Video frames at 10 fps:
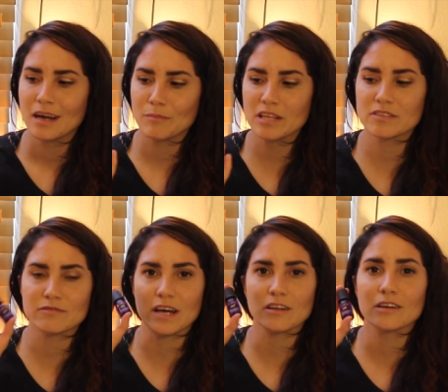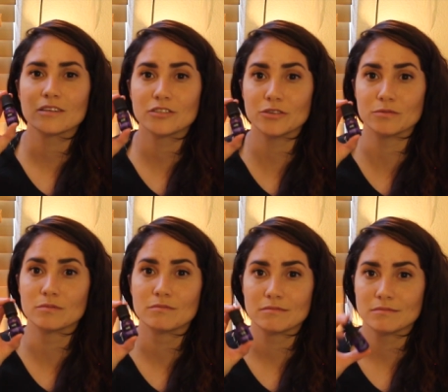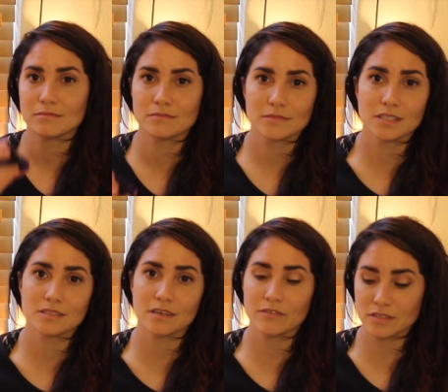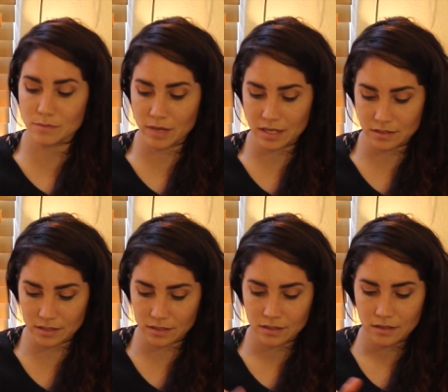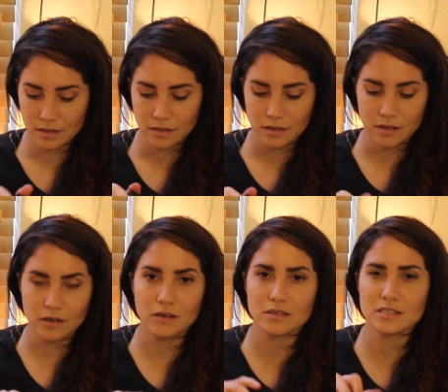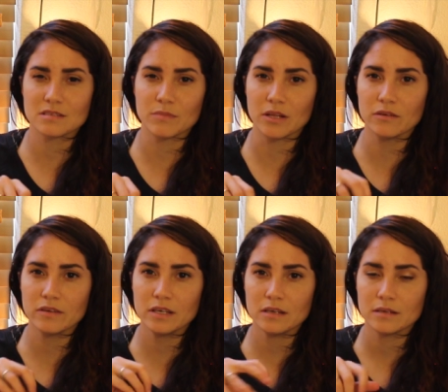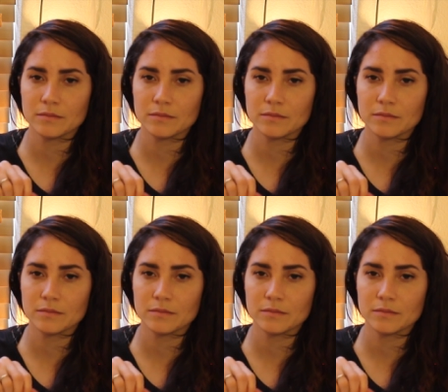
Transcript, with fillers: I believe it's Valor. Dude, this stuff is amazing. Oh, the smell of it.